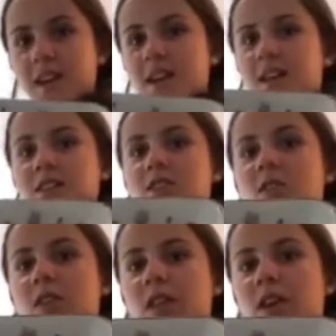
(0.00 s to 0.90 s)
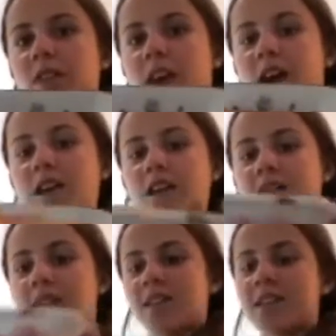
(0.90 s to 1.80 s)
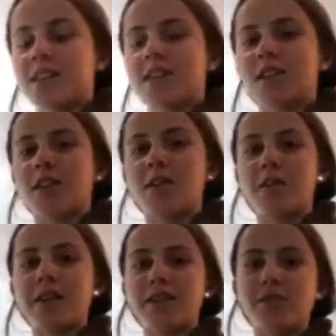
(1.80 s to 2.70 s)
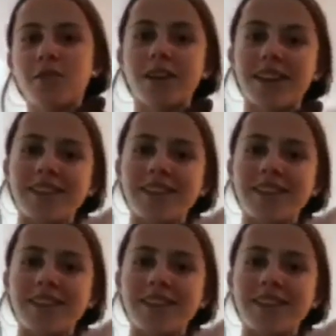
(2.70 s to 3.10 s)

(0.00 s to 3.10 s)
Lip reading: It should look like that. So enjoy.